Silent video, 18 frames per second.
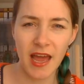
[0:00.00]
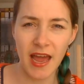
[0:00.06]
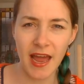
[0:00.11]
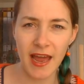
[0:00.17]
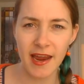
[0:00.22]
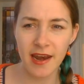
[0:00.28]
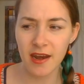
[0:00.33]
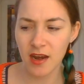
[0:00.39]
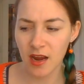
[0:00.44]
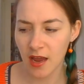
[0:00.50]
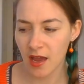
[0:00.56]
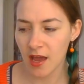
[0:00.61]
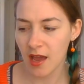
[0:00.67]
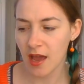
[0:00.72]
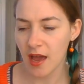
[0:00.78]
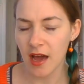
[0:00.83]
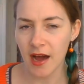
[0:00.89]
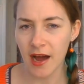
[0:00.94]
and
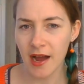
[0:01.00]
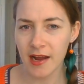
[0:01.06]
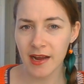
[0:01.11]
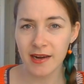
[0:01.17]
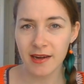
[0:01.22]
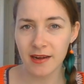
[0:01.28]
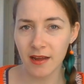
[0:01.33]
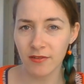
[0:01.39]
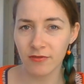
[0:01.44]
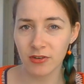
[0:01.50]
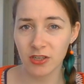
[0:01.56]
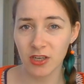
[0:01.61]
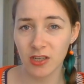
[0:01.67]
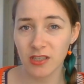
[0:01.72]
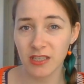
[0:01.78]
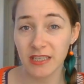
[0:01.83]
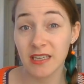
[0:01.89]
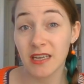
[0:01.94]
I had never
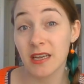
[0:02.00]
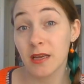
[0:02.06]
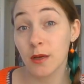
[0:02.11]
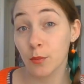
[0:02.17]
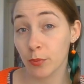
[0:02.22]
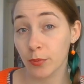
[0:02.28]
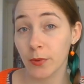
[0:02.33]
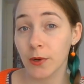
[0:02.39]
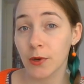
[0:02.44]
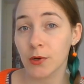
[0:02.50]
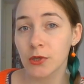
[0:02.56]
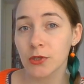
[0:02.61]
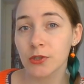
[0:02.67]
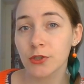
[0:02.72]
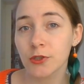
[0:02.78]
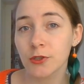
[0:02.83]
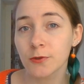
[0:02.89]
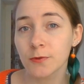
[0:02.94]
done it in
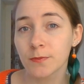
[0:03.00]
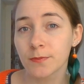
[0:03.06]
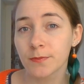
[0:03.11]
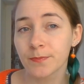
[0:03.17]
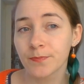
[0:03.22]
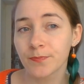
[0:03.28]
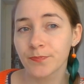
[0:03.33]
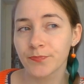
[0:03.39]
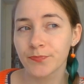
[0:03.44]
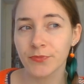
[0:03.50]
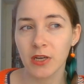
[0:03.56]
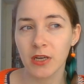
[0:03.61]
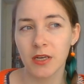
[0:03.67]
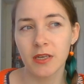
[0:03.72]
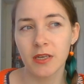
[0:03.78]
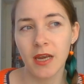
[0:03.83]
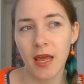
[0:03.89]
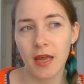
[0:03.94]
brioche,
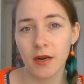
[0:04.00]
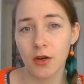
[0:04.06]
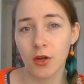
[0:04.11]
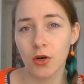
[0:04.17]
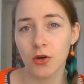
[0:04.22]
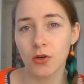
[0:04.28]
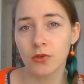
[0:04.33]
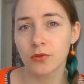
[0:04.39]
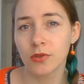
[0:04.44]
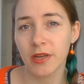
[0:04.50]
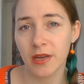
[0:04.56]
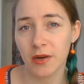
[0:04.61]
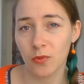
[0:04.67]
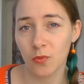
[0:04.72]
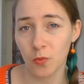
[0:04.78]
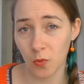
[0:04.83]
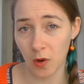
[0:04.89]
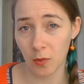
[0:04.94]
let alone
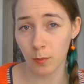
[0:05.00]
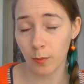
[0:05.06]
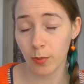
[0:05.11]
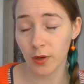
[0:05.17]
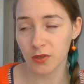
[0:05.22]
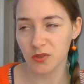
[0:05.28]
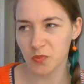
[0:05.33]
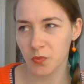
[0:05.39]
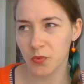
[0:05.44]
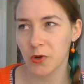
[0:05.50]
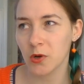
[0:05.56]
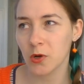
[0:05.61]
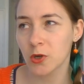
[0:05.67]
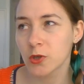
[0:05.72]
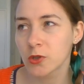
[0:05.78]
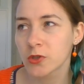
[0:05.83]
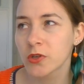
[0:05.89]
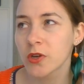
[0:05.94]
in One Pass
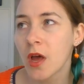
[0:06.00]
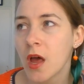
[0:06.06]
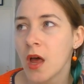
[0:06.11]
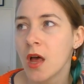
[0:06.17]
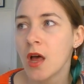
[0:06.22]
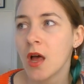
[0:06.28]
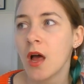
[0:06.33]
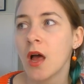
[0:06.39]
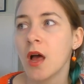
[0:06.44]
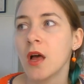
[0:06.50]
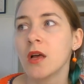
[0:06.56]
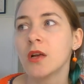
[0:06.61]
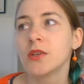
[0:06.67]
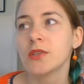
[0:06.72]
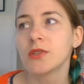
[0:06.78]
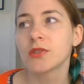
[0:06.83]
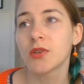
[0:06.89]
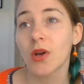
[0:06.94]
Brioche.
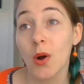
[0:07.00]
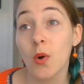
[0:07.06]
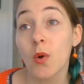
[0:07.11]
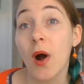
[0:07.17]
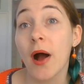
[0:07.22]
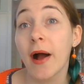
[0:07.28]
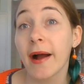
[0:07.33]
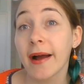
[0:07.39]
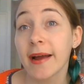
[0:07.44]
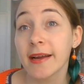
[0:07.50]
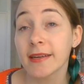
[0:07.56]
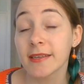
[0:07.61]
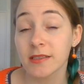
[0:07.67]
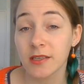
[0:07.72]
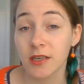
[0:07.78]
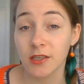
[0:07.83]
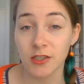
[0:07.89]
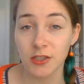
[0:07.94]
So I
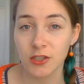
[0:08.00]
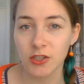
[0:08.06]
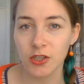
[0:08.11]
decided